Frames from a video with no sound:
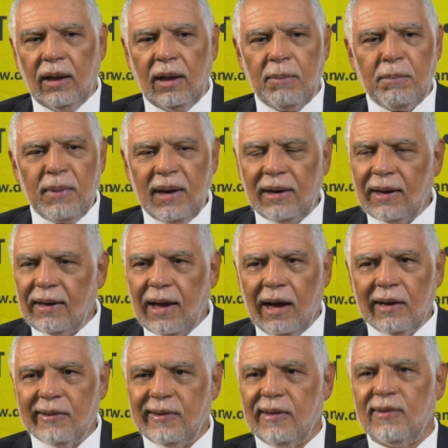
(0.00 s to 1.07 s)
immediate
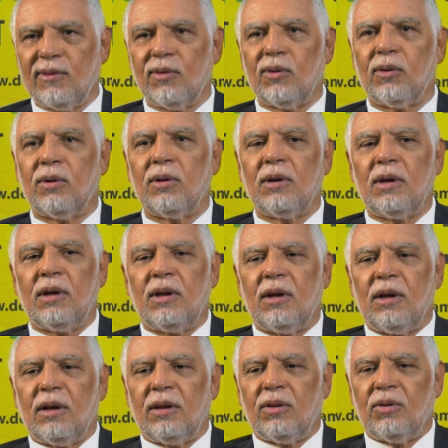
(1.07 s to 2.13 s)
access to
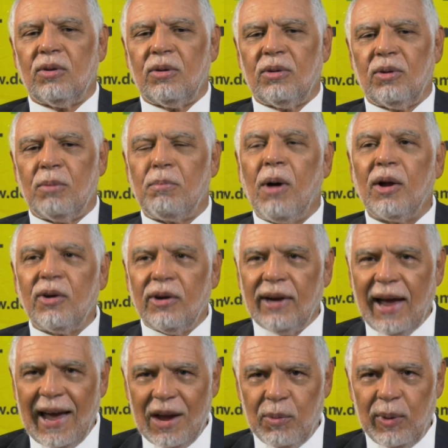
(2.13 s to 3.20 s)
modern
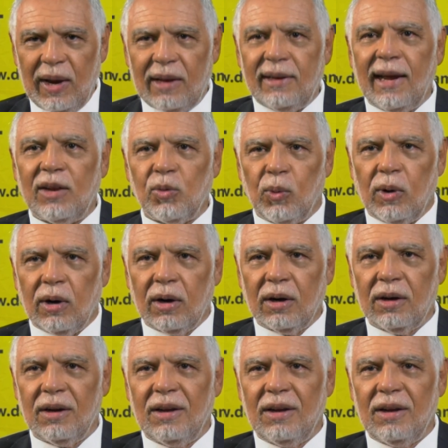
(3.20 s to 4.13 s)
highway network